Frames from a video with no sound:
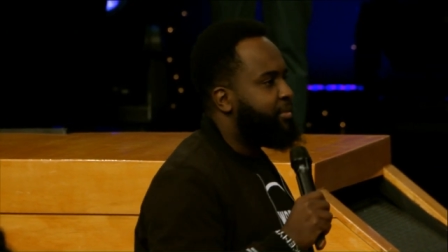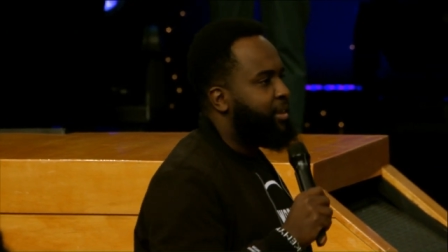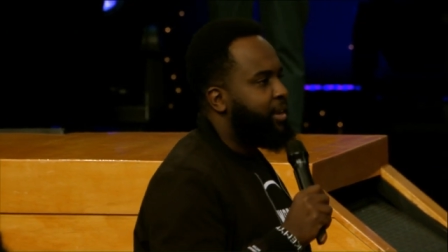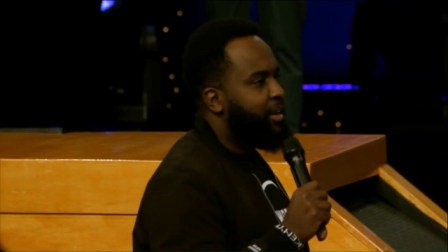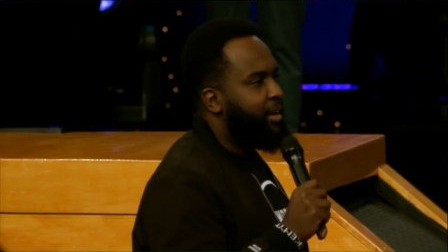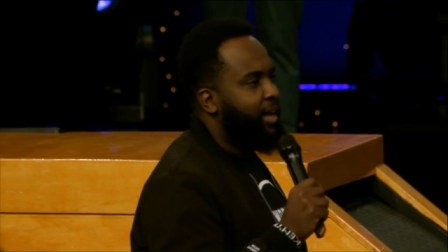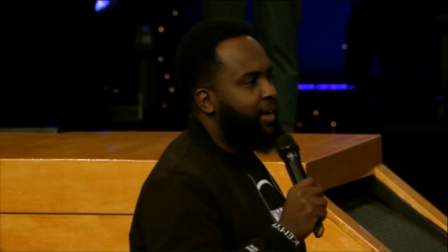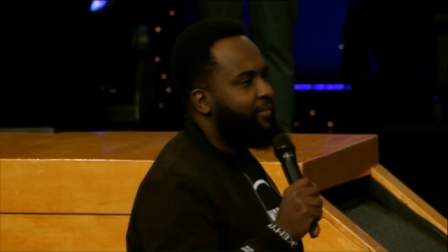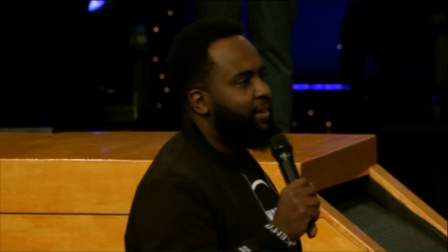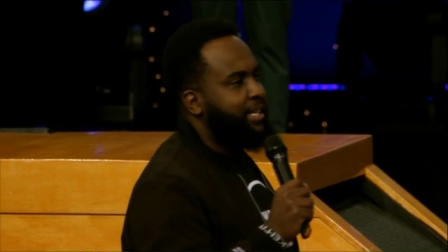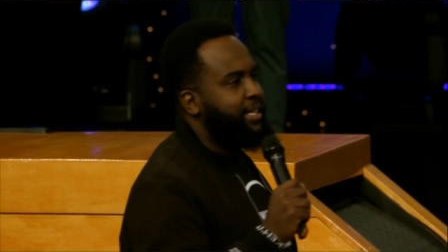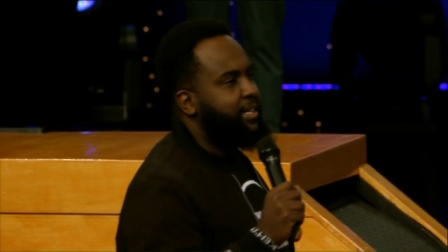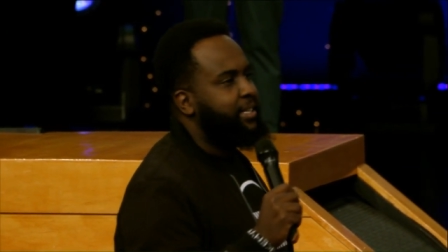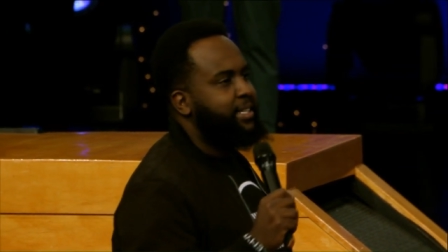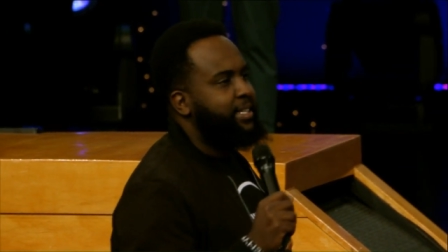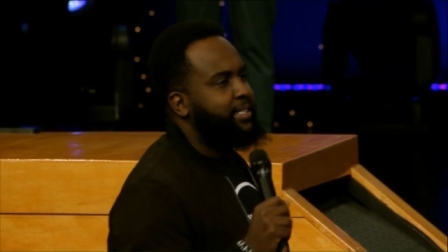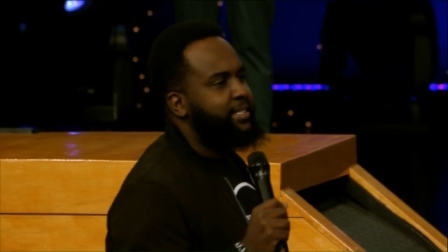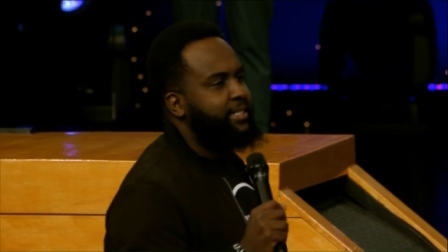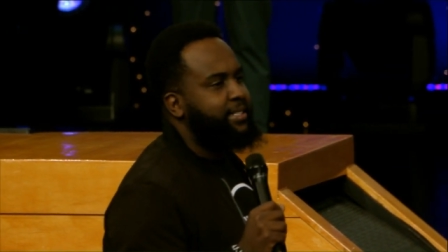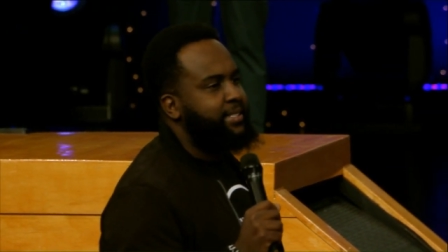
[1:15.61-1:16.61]
Never
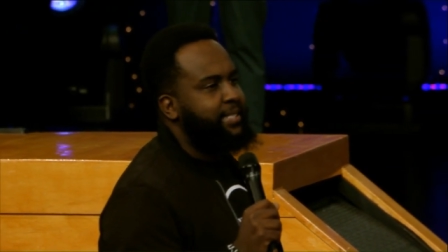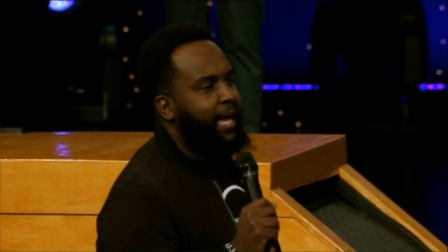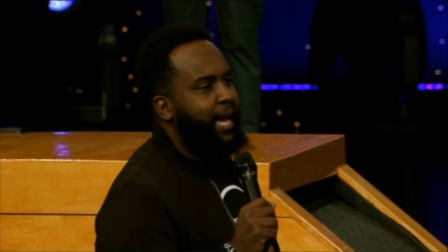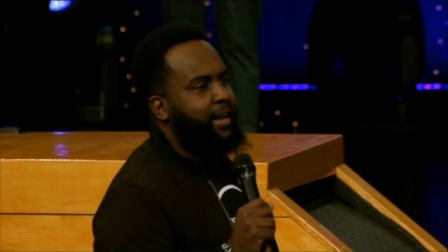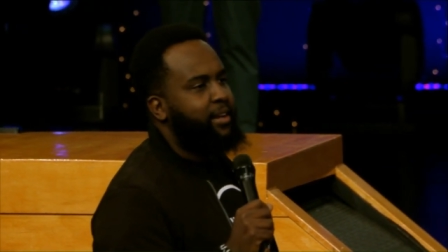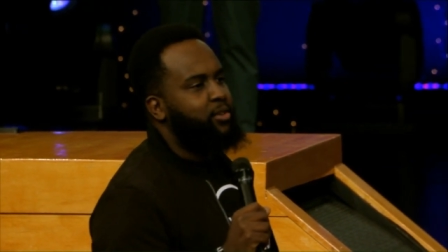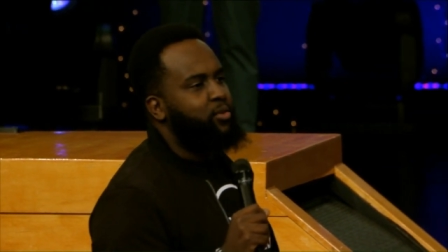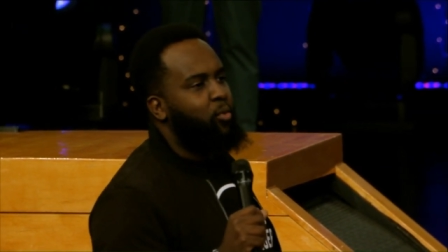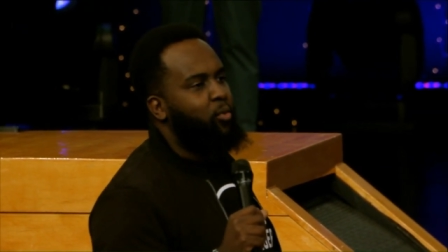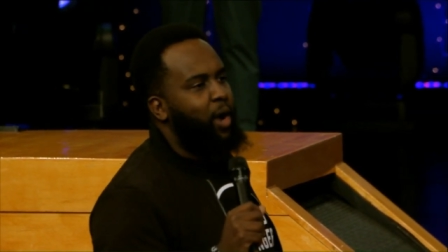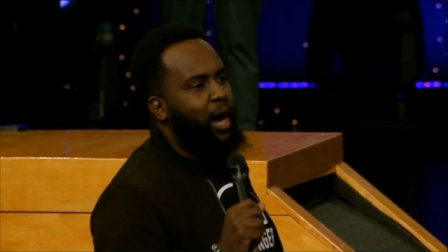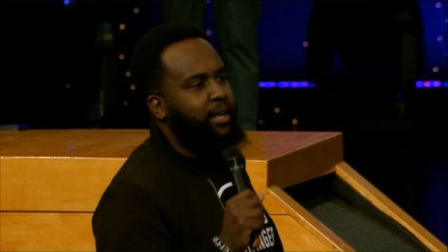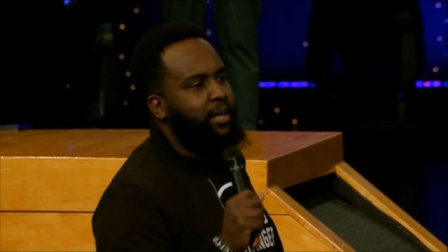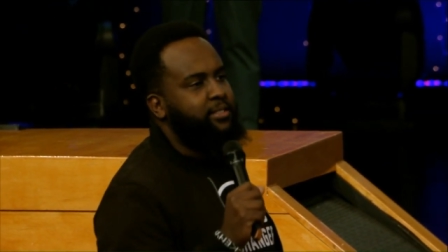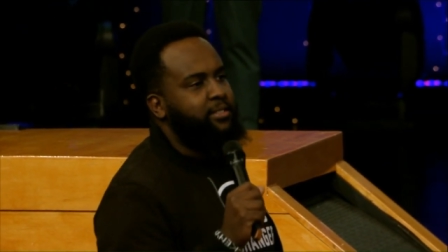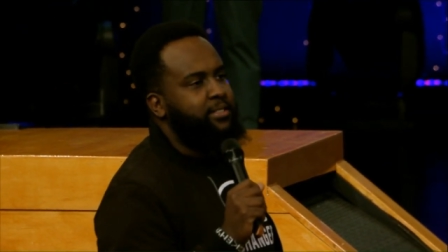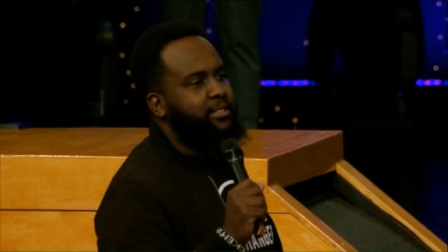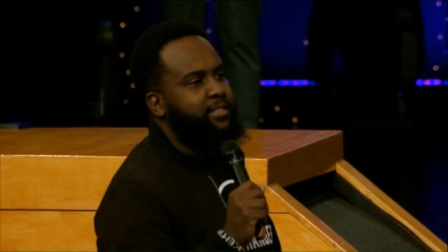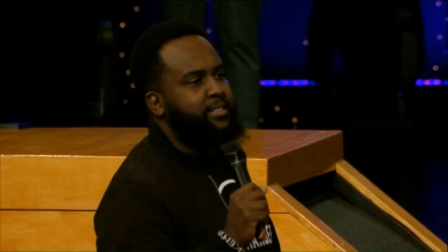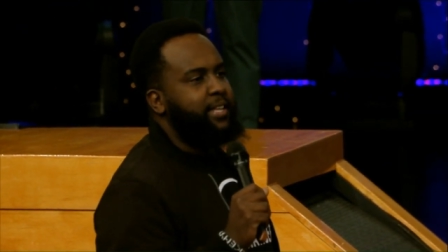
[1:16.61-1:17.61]
sat
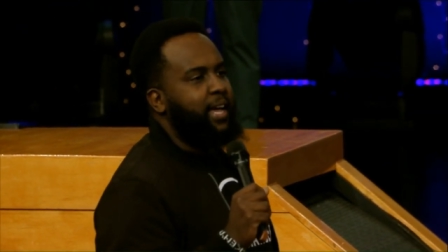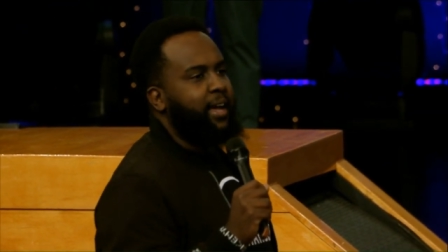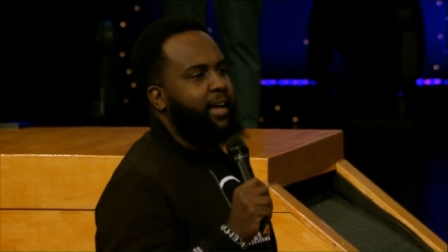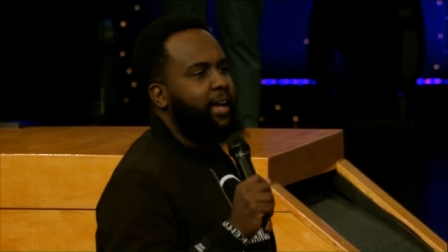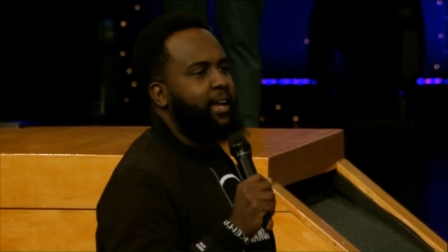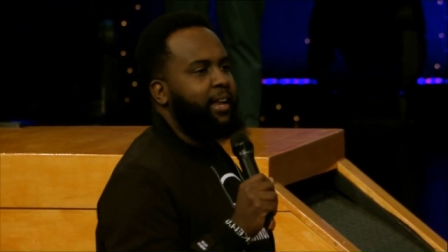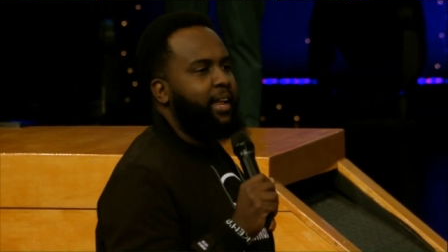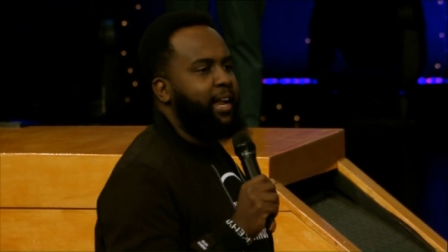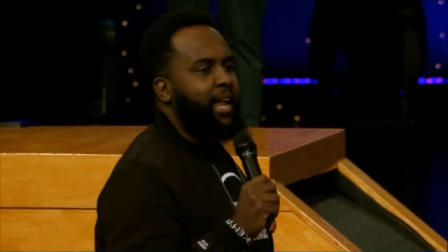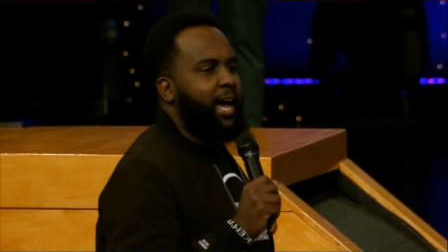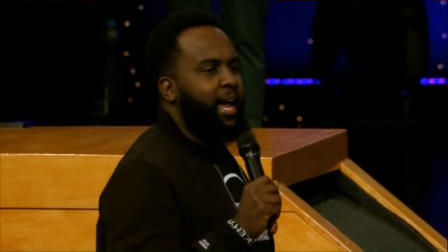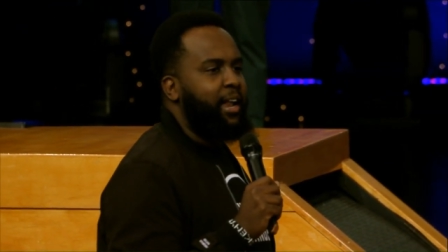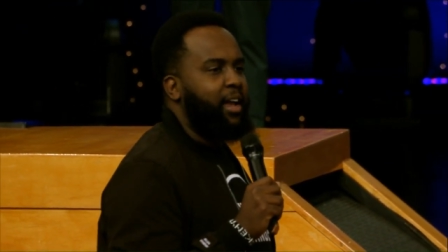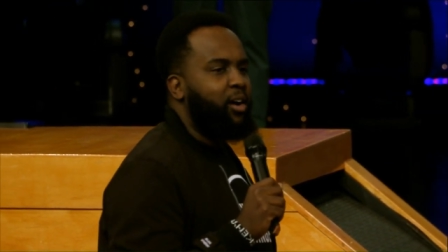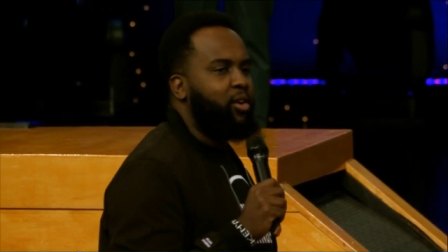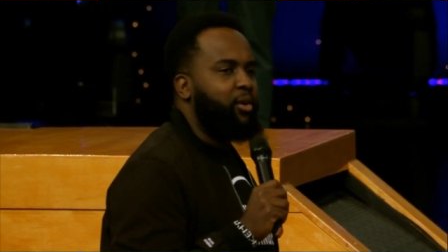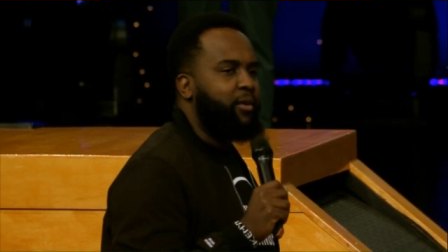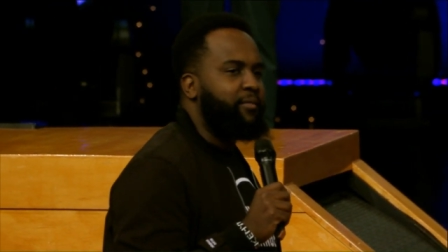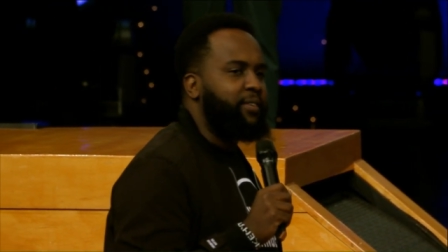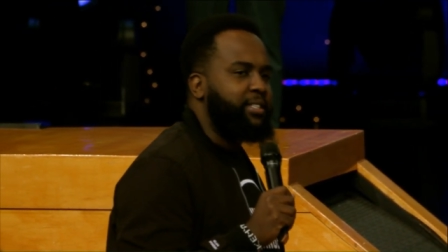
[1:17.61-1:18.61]
one second and had a
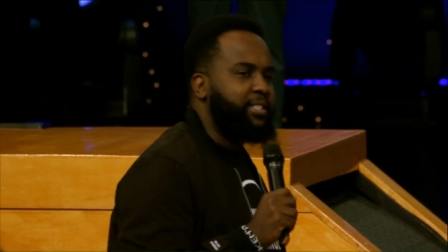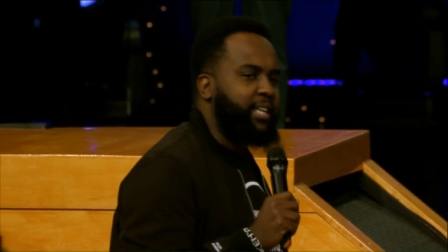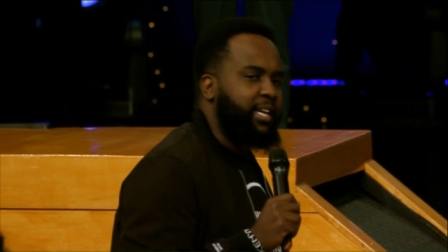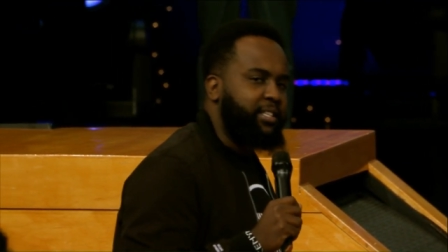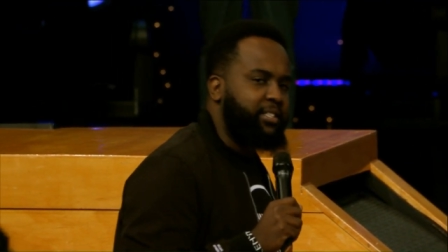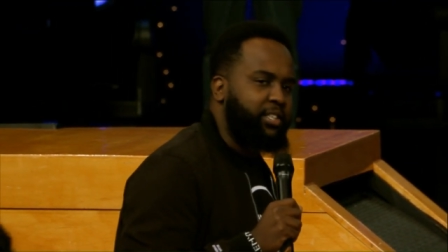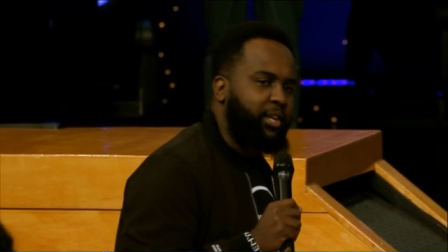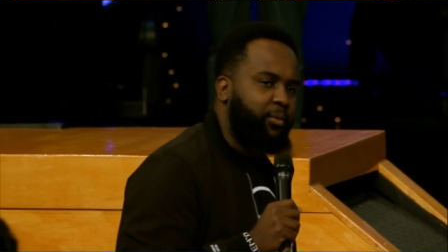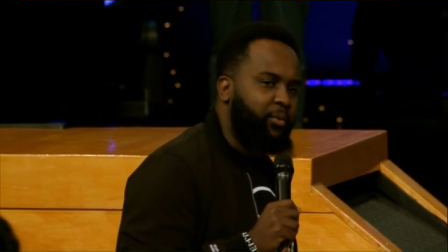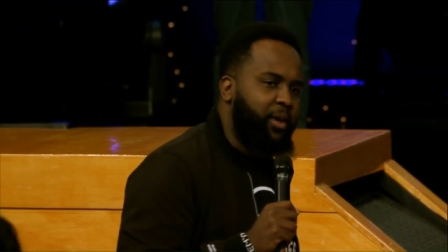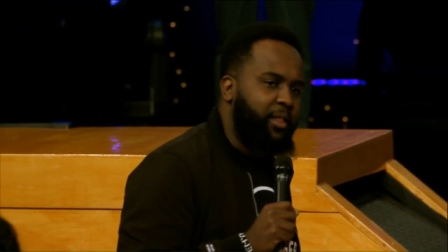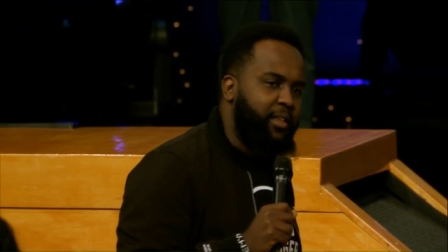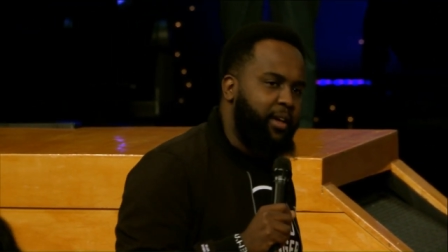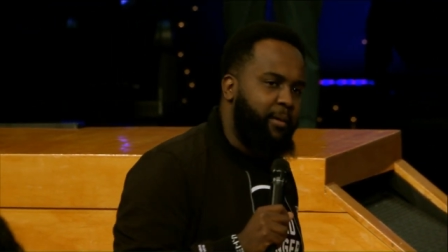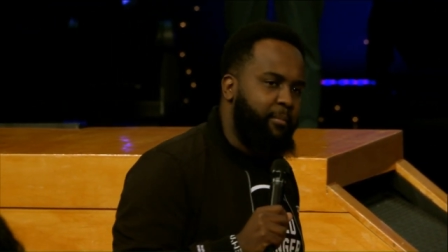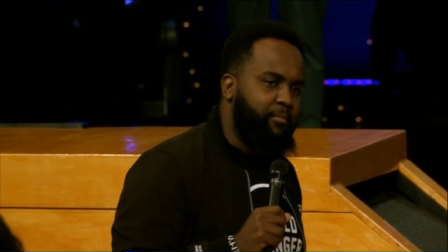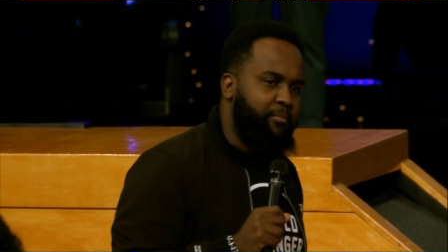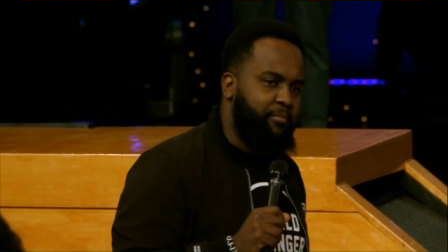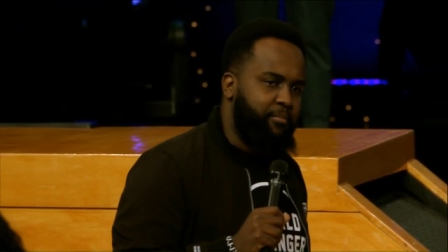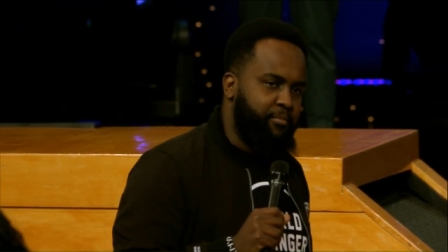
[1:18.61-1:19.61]
conversation with him.